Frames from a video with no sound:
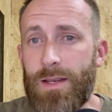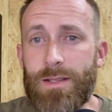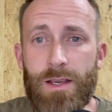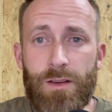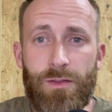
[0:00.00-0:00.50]

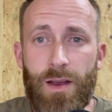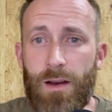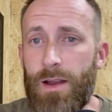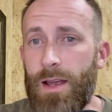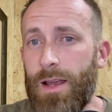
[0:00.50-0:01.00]

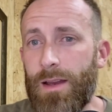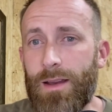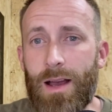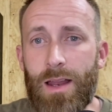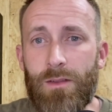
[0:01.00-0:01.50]
seafaring and
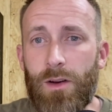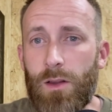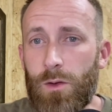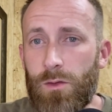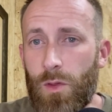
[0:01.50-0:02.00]
kind of
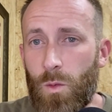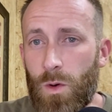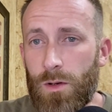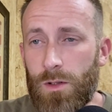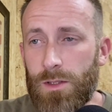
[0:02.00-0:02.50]
all over the
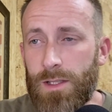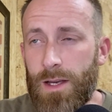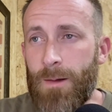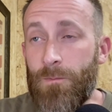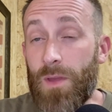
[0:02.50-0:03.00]
world.
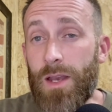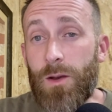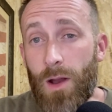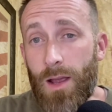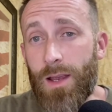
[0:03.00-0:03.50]
And he
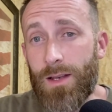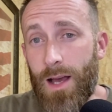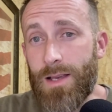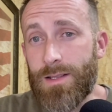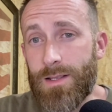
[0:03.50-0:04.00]

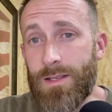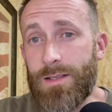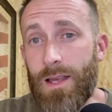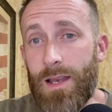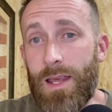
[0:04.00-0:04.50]

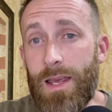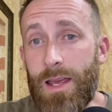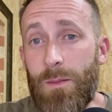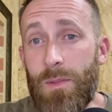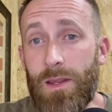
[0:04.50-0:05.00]
recognizes that he
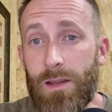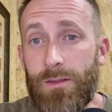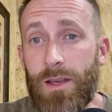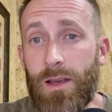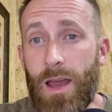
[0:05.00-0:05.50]
had been
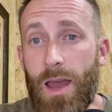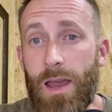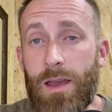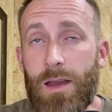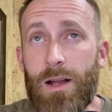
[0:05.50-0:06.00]
living
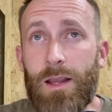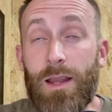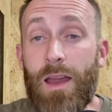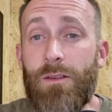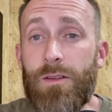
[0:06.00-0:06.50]
a
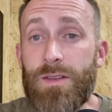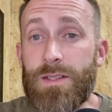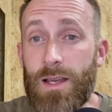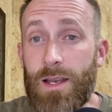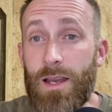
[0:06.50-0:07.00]
life of
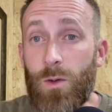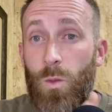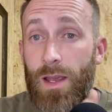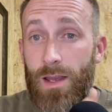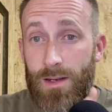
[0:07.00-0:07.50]
sin and
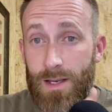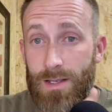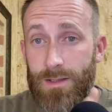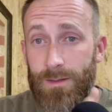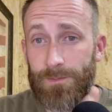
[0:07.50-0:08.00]
wickedness.